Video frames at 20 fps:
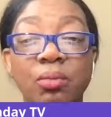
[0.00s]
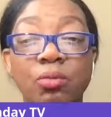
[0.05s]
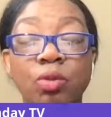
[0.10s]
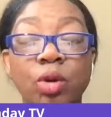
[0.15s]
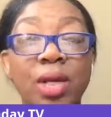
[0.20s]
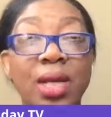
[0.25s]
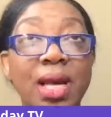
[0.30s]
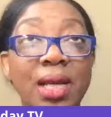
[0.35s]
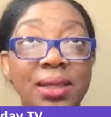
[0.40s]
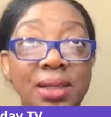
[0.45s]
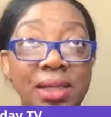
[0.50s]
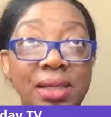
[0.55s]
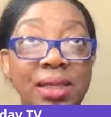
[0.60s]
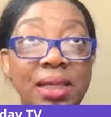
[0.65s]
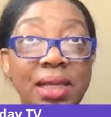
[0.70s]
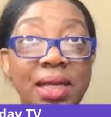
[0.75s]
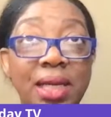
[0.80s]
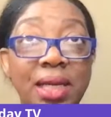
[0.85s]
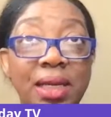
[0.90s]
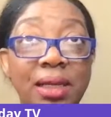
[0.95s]
what I
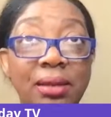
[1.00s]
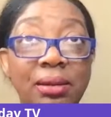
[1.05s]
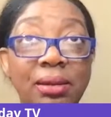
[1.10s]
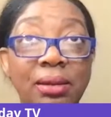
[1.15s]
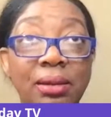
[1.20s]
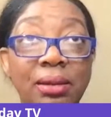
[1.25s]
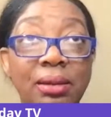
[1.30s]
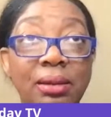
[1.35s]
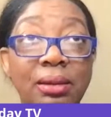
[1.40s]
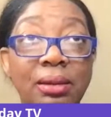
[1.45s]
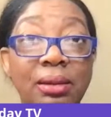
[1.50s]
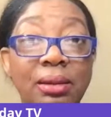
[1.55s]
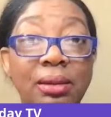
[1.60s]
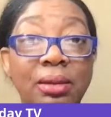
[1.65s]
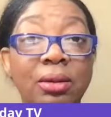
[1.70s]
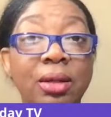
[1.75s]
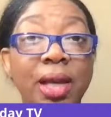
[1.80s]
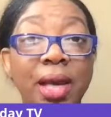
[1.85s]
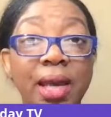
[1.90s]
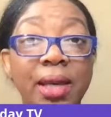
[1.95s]
need to get.
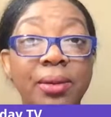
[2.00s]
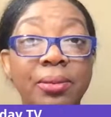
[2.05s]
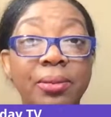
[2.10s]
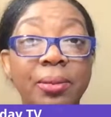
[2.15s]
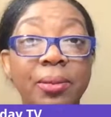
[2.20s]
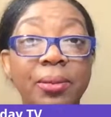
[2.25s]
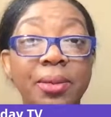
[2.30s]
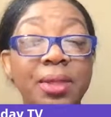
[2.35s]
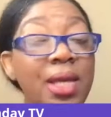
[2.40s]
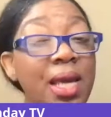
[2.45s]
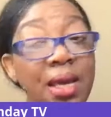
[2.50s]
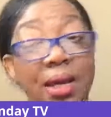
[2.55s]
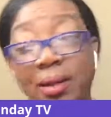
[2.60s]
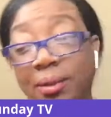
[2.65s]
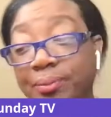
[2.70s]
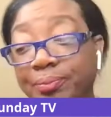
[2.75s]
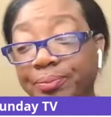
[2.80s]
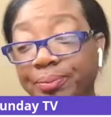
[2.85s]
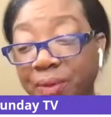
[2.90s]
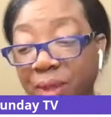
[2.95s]
Okay?
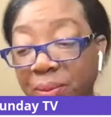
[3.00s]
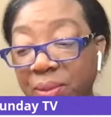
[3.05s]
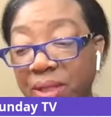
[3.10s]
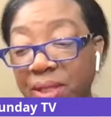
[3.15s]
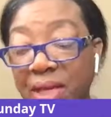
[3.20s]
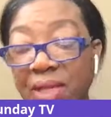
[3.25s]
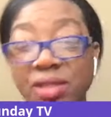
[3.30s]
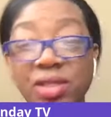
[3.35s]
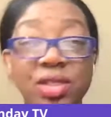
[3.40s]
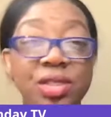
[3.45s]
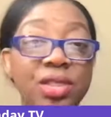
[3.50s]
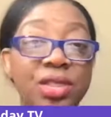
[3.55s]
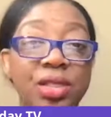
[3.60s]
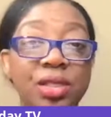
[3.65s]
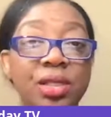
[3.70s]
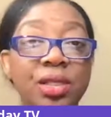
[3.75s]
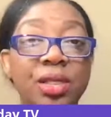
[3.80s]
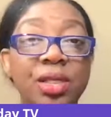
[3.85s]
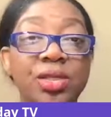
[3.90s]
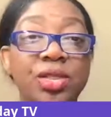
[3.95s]
Yeah. That's just
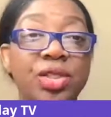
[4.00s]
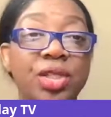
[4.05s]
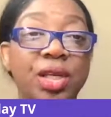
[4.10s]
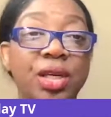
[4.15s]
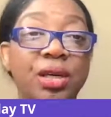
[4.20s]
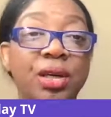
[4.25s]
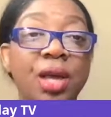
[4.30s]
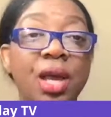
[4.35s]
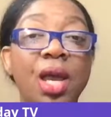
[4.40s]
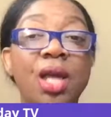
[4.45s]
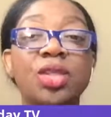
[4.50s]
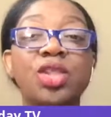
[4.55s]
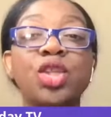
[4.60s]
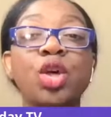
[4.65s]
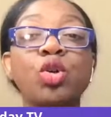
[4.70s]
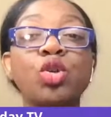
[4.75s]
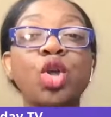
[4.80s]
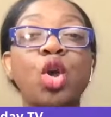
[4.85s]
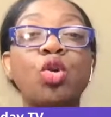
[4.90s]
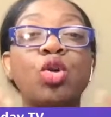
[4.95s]
in a nutshell.
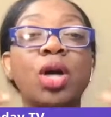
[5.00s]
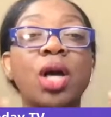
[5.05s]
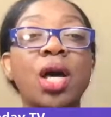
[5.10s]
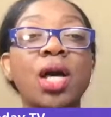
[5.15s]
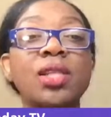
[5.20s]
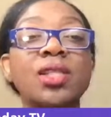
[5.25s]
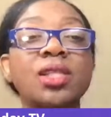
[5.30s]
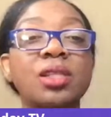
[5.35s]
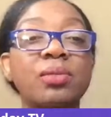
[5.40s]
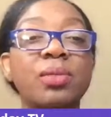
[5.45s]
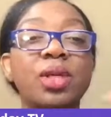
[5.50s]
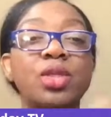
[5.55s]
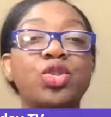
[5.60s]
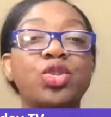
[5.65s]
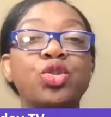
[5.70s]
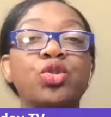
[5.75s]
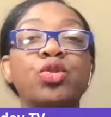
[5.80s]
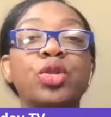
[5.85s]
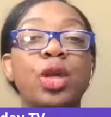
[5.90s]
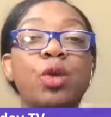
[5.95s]
So your
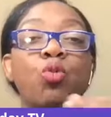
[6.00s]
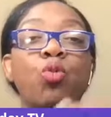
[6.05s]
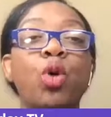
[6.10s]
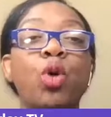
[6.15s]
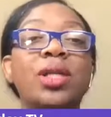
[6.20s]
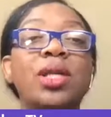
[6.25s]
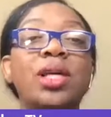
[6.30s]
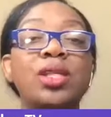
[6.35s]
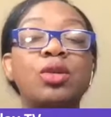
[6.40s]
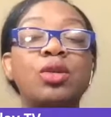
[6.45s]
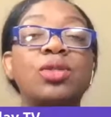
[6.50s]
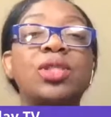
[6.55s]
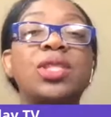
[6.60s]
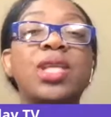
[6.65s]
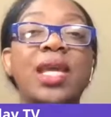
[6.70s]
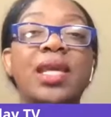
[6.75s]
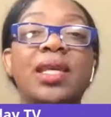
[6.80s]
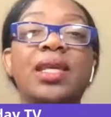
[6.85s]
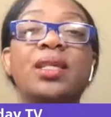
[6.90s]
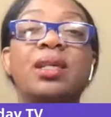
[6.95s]
customer journey, what are you
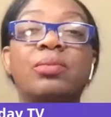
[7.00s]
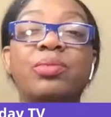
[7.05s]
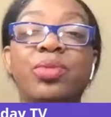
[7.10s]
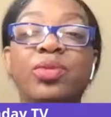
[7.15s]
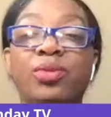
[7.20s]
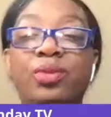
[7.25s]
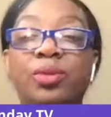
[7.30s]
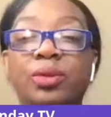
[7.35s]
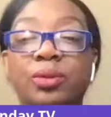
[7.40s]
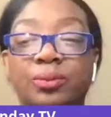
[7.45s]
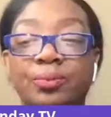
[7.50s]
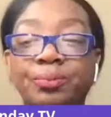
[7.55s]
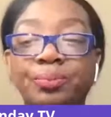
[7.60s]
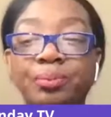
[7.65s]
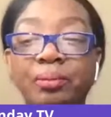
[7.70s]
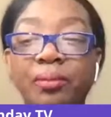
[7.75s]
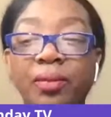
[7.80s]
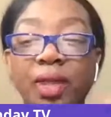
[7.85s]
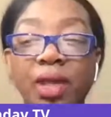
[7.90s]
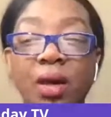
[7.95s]
taking them through?
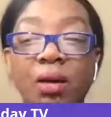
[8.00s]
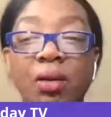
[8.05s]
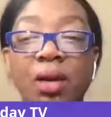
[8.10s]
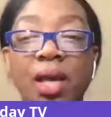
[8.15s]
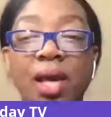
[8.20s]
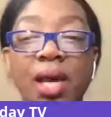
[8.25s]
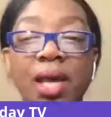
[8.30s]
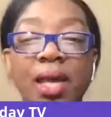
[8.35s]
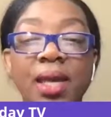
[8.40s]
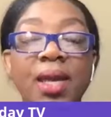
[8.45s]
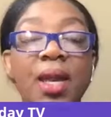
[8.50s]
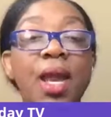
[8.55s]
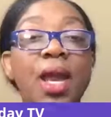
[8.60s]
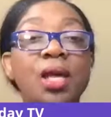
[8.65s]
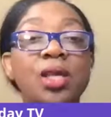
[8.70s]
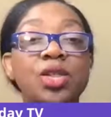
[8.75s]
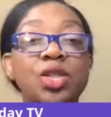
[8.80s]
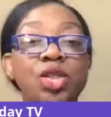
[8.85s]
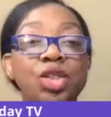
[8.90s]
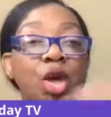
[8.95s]
Okay.
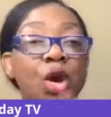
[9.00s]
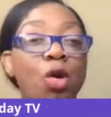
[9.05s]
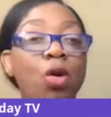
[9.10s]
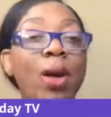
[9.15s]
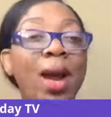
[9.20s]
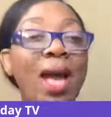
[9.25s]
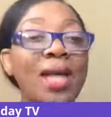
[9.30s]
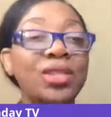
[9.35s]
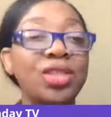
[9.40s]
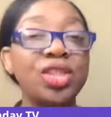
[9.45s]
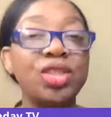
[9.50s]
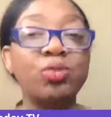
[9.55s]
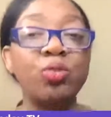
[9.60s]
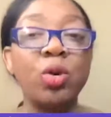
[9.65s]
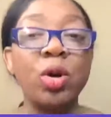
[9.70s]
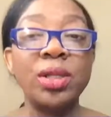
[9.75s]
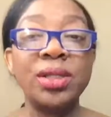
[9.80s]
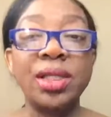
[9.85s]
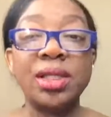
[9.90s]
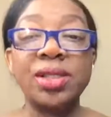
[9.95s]
So I just
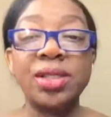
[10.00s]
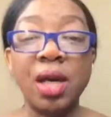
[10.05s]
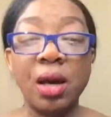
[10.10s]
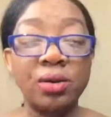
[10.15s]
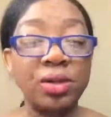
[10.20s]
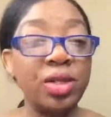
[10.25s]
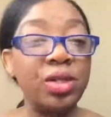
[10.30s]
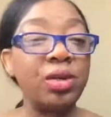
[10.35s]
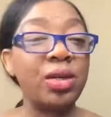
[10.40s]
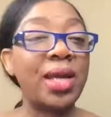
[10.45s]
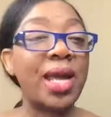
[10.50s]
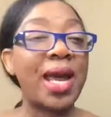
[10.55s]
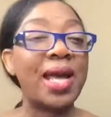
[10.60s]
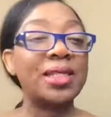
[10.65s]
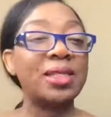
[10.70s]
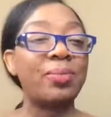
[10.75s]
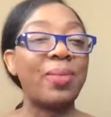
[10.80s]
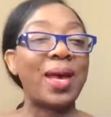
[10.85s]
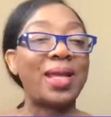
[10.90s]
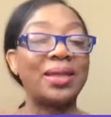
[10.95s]
wanted to talk to you
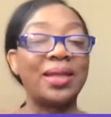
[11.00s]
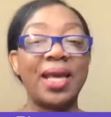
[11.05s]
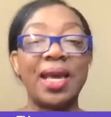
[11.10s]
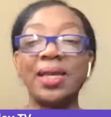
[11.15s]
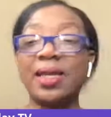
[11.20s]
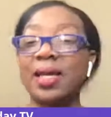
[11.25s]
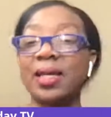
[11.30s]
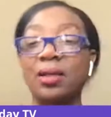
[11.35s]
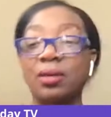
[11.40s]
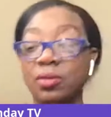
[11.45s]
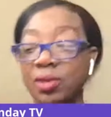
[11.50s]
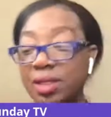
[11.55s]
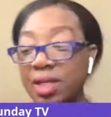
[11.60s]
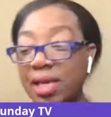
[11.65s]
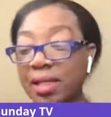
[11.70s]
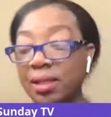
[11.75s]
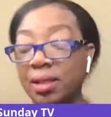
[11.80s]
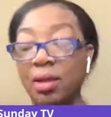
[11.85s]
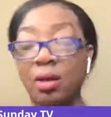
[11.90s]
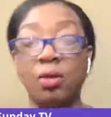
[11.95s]
guys about that. It don't
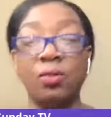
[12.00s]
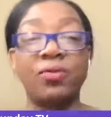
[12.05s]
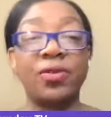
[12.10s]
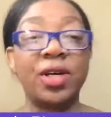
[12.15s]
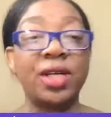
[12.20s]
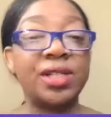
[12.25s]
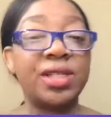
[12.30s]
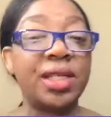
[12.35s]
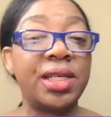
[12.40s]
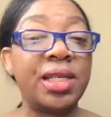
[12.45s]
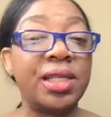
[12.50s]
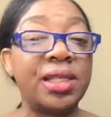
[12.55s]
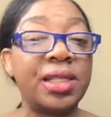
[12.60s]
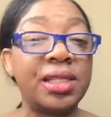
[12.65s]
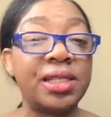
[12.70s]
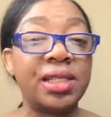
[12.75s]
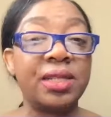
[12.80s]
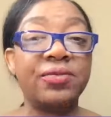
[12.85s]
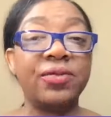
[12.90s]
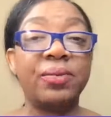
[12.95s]
take long for us to
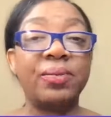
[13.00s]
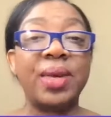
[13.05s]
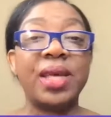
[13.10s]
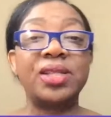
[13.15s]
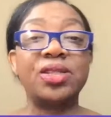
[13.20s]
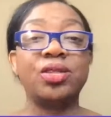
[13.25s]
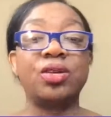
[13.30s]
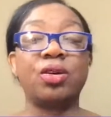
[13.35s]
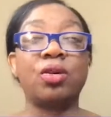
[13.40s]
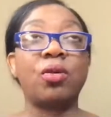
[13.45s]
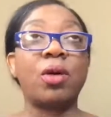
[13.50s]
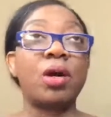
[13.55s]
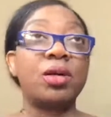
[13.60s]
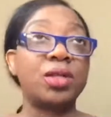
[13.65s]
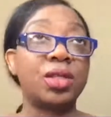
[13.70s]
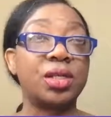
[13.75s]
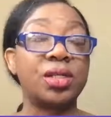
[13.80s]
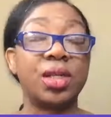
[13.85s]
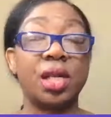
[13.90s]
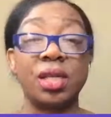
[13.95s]
get this information
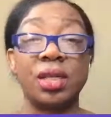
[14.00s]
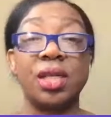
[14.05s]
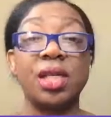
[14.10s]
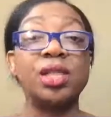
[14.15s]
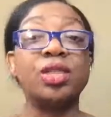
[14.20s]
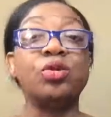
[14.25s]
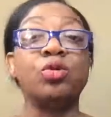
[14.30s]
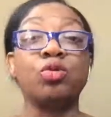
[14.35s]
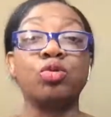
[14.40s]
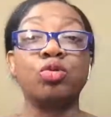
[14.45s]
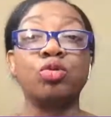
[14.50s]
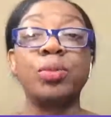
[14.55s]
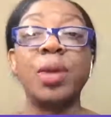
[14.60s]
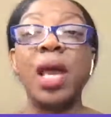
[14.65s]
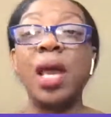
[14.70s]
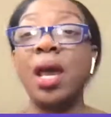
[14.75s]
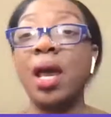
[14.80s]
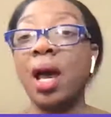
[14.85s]
across, because in this group,